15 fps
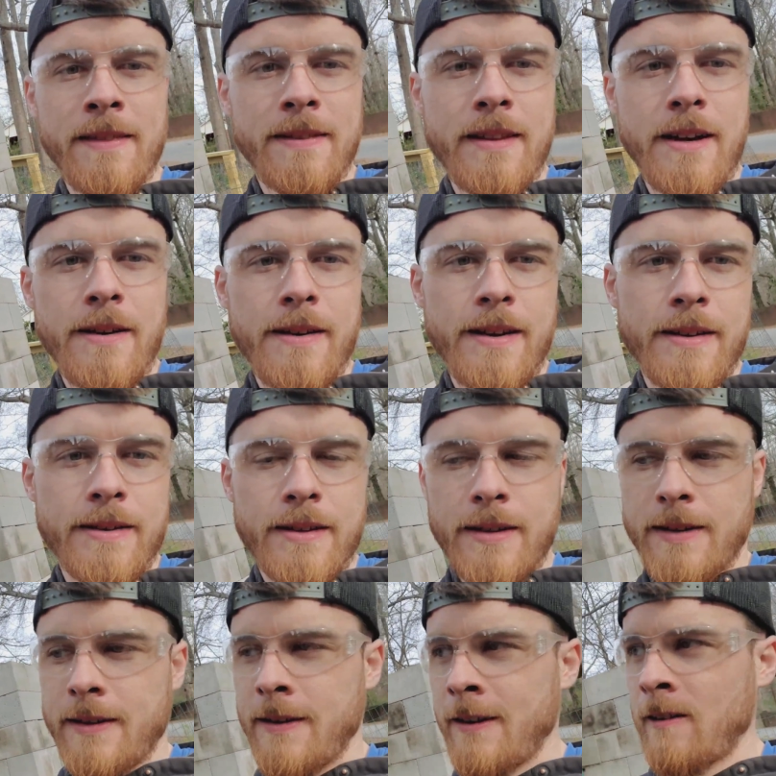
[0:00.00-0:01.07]
There it is.
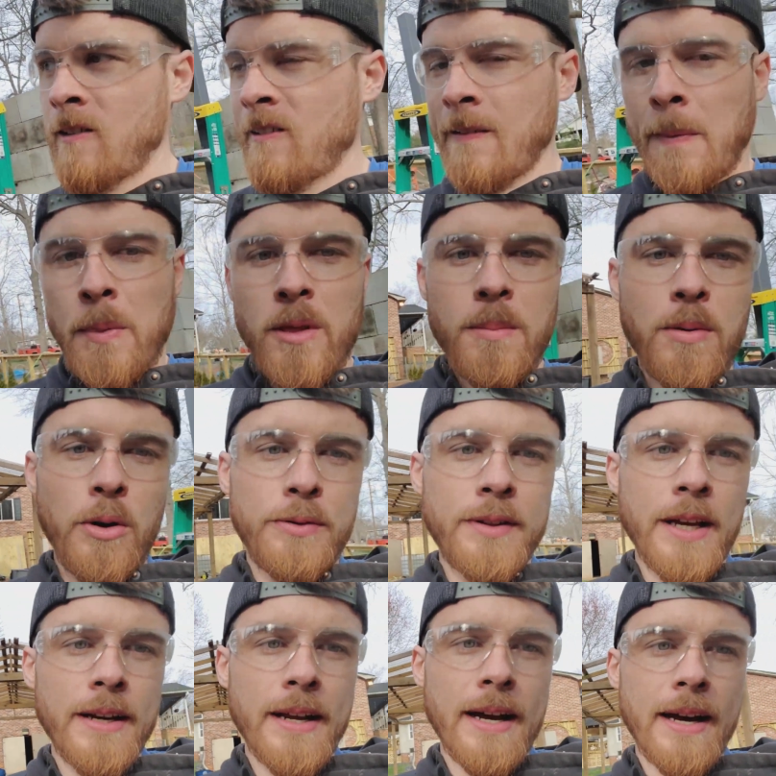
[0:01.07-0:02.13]
They're both
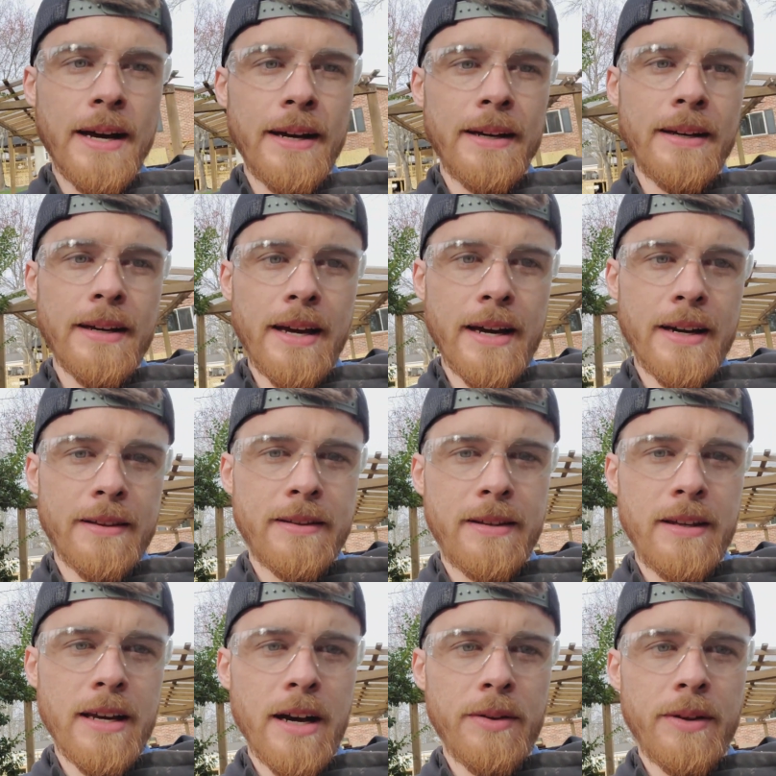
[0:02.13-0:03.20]
10 high. I gotta
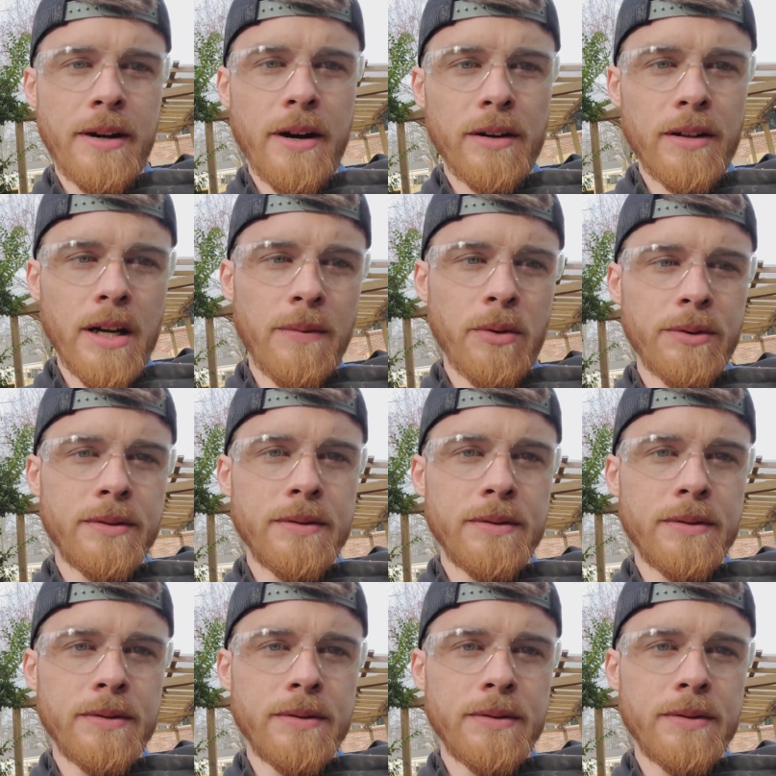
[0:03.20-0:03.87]
see how they are leveled